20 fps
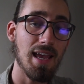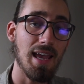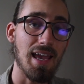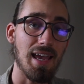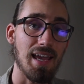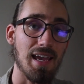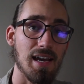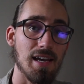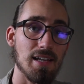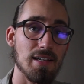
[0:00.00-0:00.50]

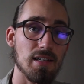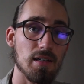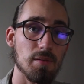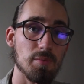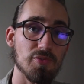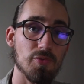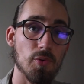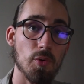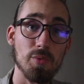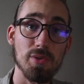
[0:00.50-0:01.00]
And
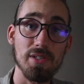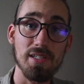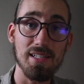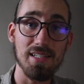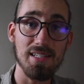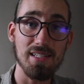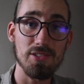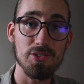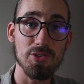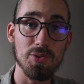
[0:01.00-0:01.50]
before we
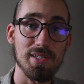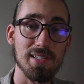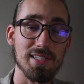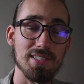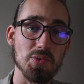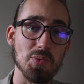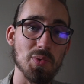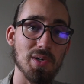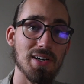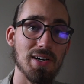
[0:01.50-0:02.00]
get into it
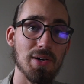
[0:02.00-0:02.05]
as well,